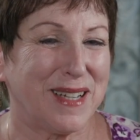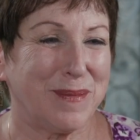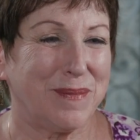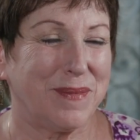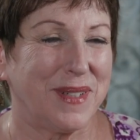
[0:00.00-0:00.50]

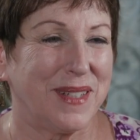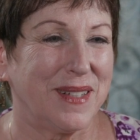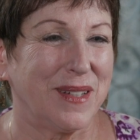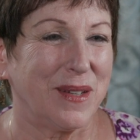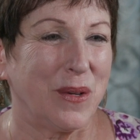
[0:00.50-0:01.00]
Um,
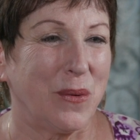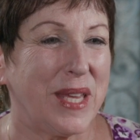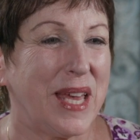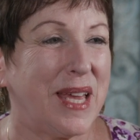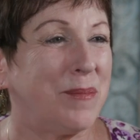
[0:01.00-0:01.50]
we
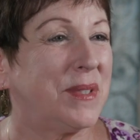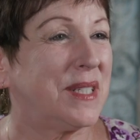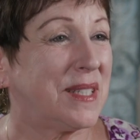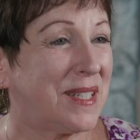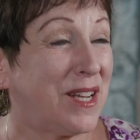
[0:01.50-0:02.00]
came
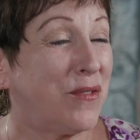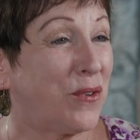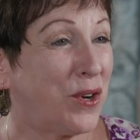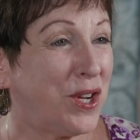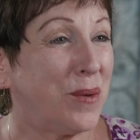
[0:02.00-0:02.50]
to study
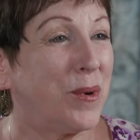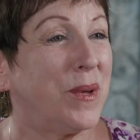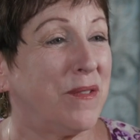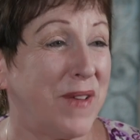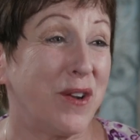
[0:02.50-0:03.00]
for a year, but
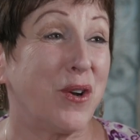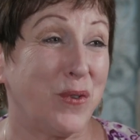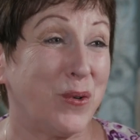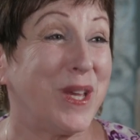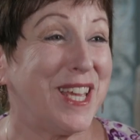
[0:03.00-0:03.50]
we found our
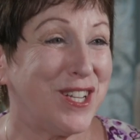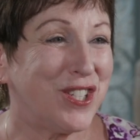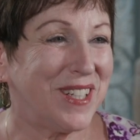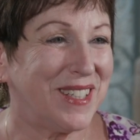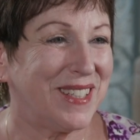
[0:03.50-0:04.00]

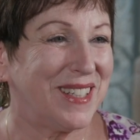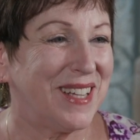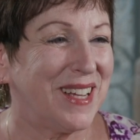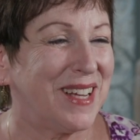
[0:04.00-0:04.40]
vocation. Yeah.